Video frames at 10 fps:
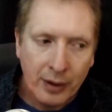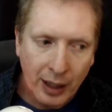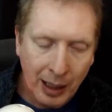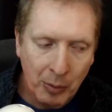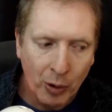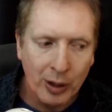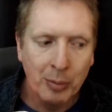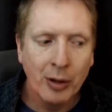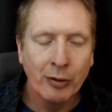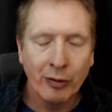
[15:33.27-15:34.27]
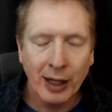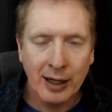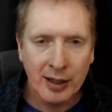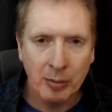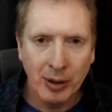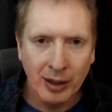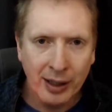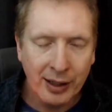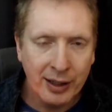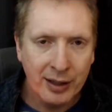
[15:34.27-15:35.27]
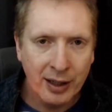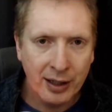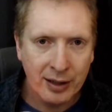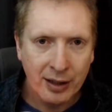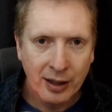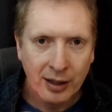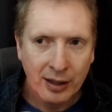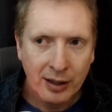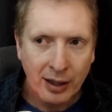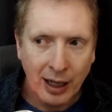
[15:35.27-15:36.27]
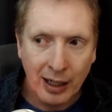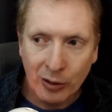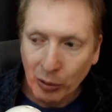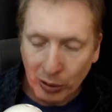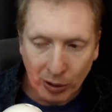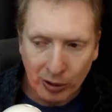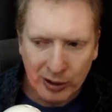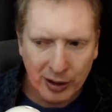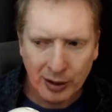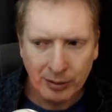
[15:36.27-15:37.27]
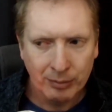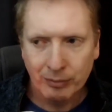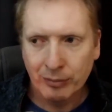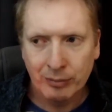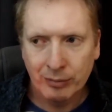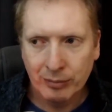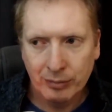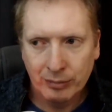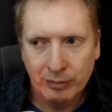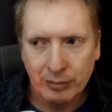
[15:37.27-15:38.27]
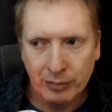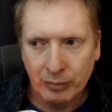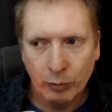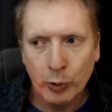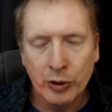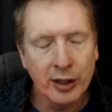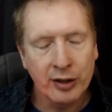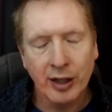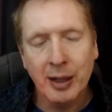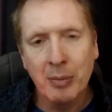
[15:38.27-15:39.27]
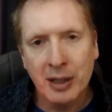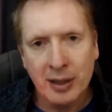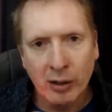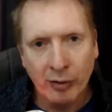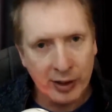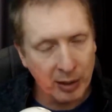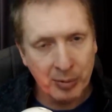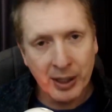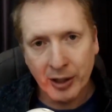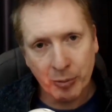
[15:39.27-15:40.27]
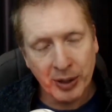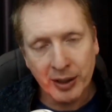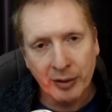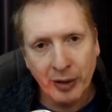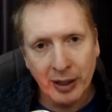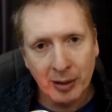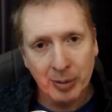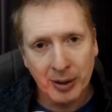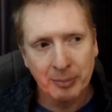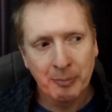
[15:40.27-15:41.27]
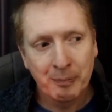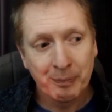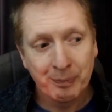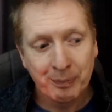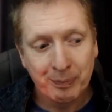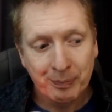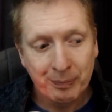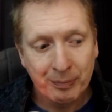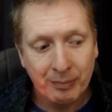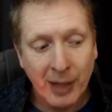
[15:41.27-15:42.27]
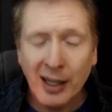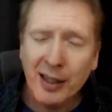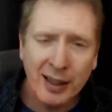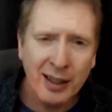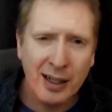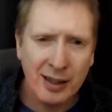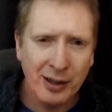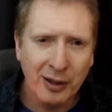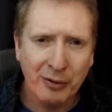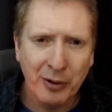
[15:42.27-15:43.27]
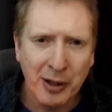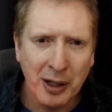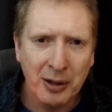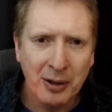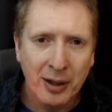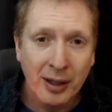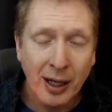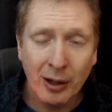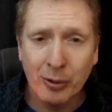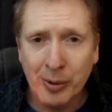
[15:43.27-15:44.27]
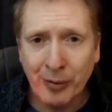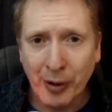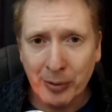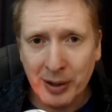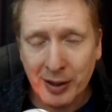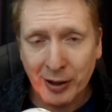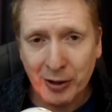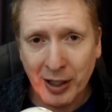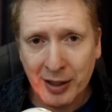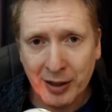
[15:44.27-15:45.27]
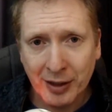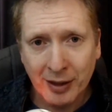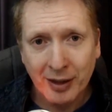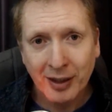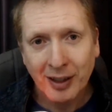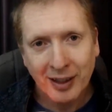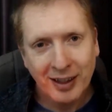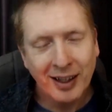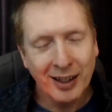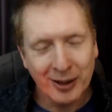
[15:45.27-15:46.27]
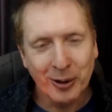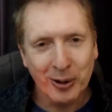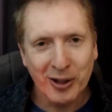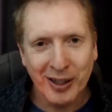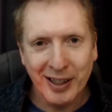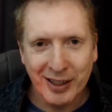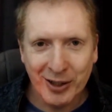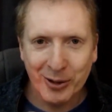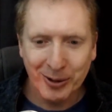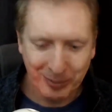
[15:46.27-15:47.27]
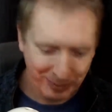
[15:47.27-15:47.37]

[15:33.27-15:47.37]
I'm all about flexibility these days. I no longer would describe myself as a PHP developer. And I think that's enough for now. I hope you found this interesting. I'll talk to you again soon.